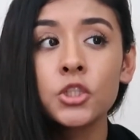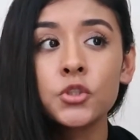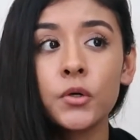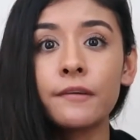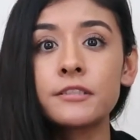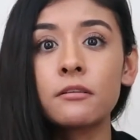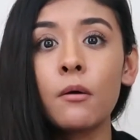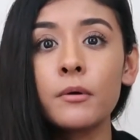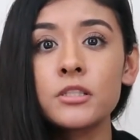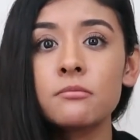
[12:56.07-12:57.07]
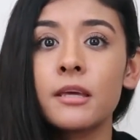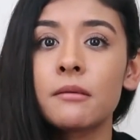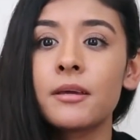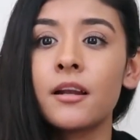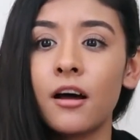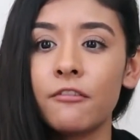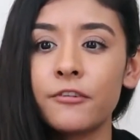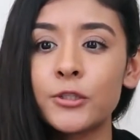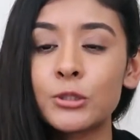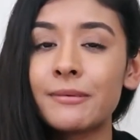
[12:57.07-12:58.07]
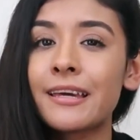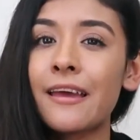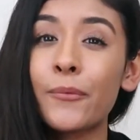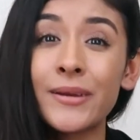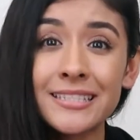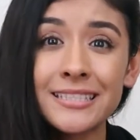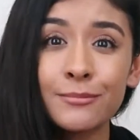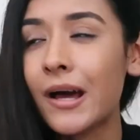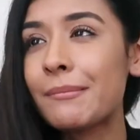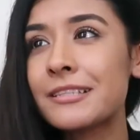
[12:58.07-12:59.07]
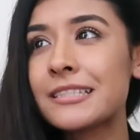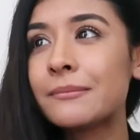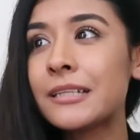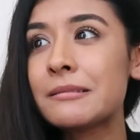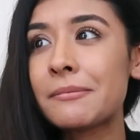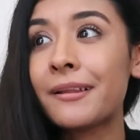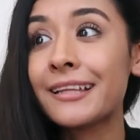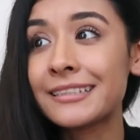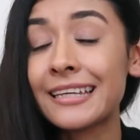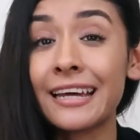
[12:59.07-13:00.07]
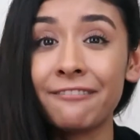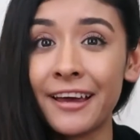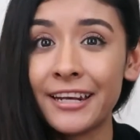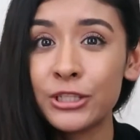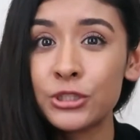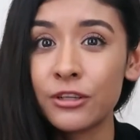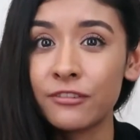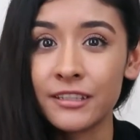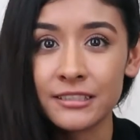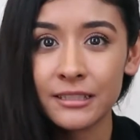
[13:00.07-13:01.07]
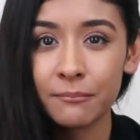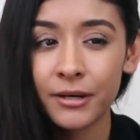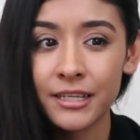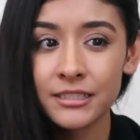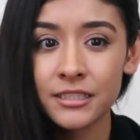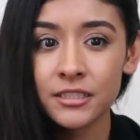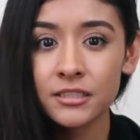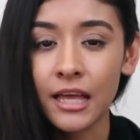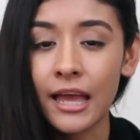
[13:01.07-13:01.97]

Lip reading: So if someone wants to make me an offer to make it reasonable, I mean, sometimes people like to take advantage of listing prices.